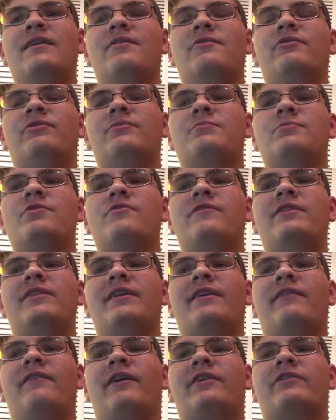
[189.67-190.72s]

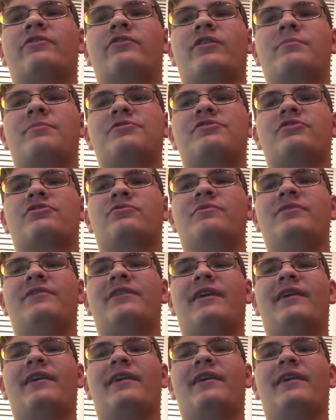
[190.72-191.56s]
that, like, started a bunch of tweens,